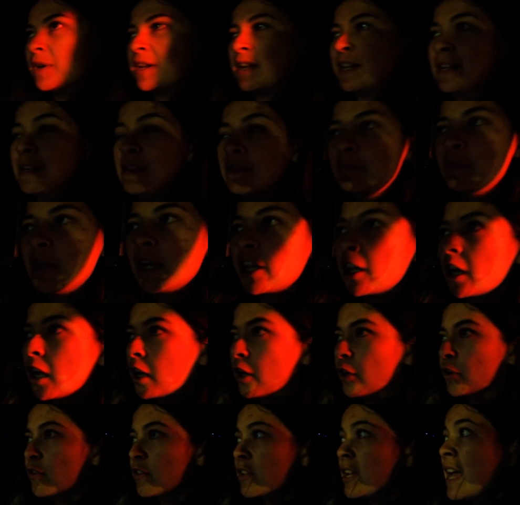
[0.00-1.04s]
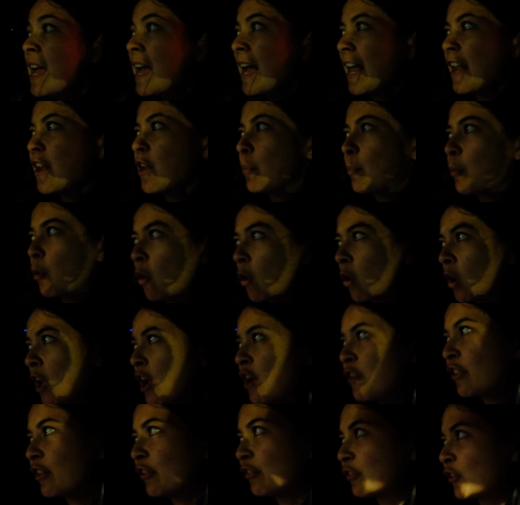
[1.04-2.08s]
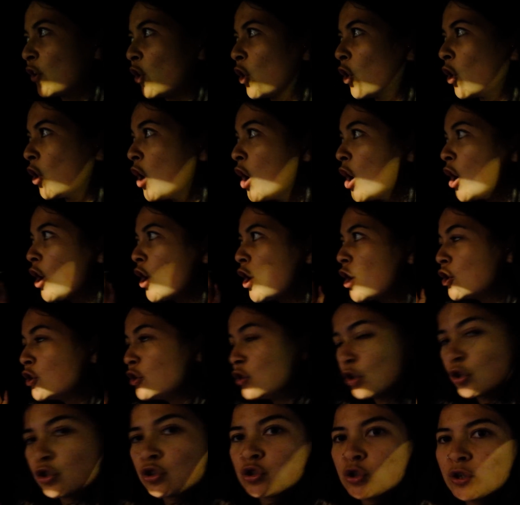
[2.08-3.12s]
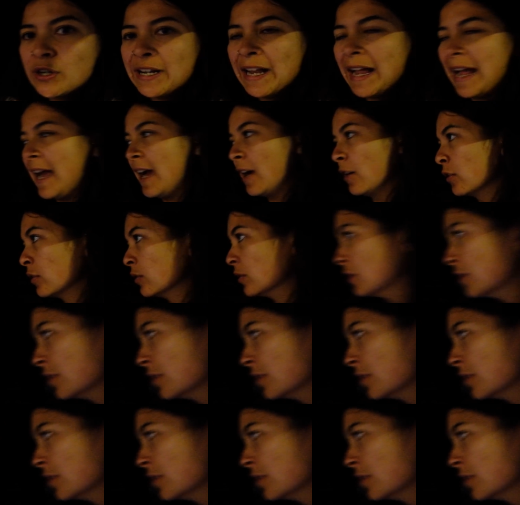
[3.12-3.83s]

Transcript: and if my clothes end up all over the floor, you're sorting it out.